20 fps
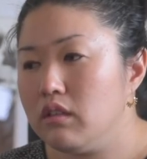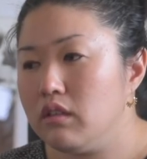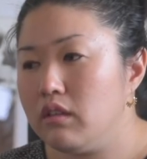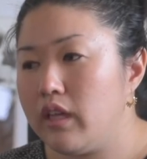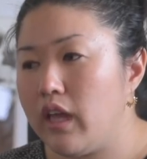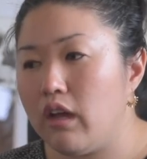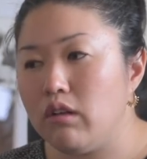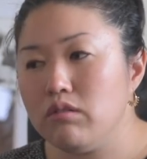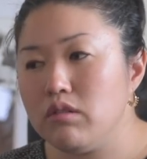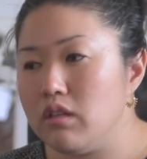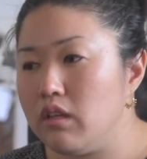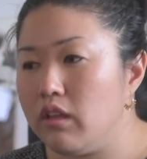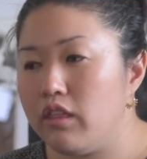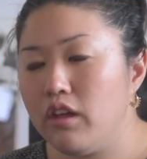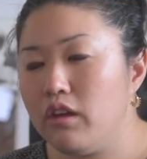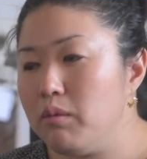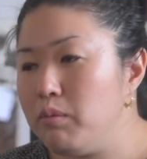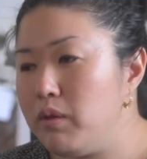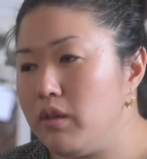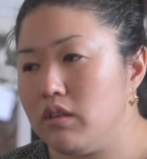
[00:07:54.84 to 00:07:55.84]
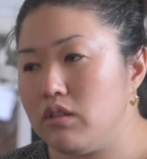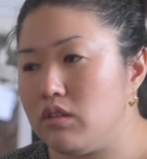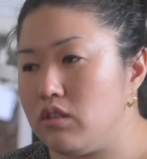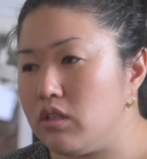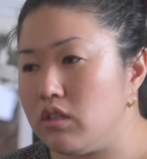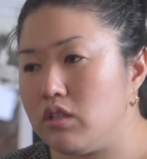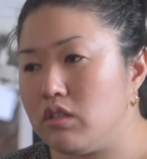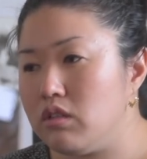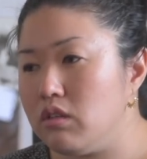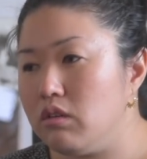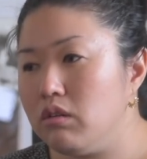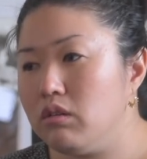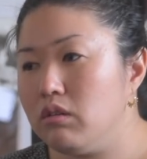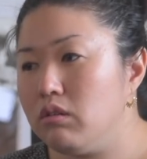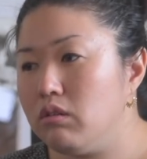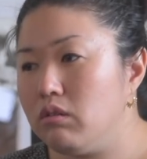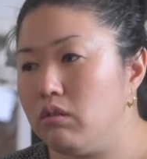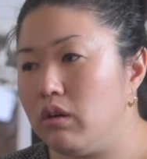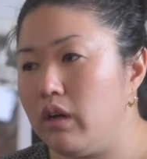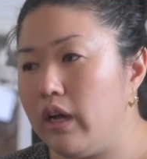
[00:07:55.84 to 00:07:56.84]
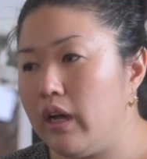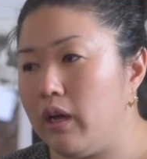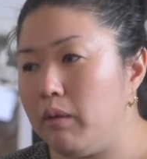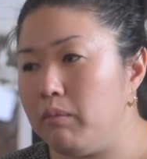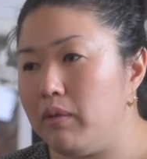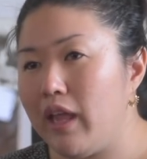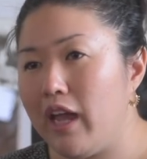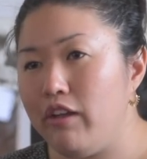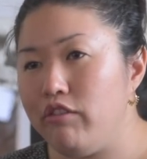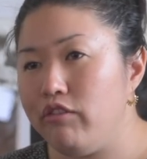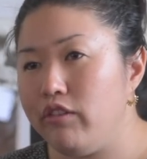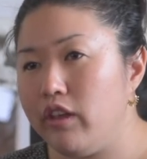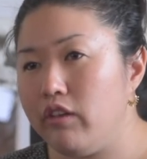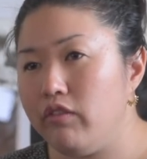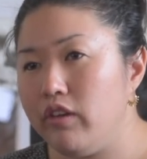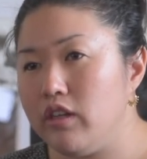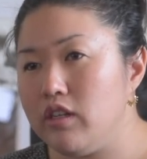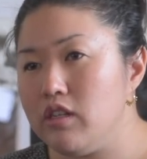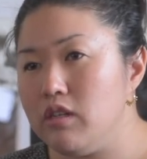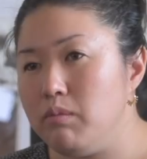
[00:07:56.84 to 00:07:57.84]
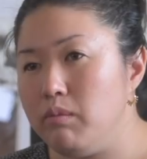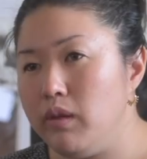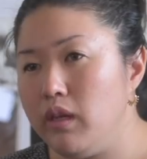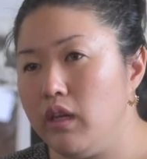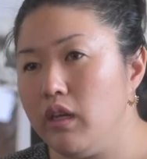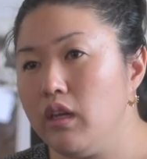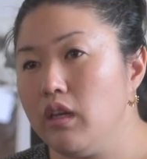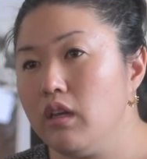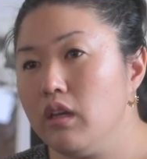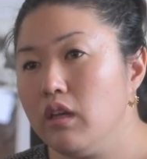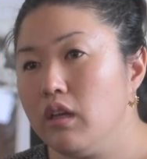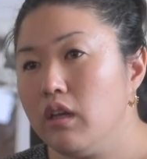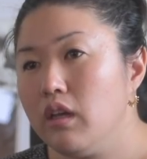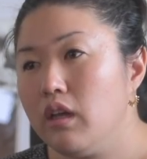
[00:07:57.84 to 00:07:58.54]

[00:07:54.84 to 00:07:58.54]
counseling, therapy is just so life-giving to me.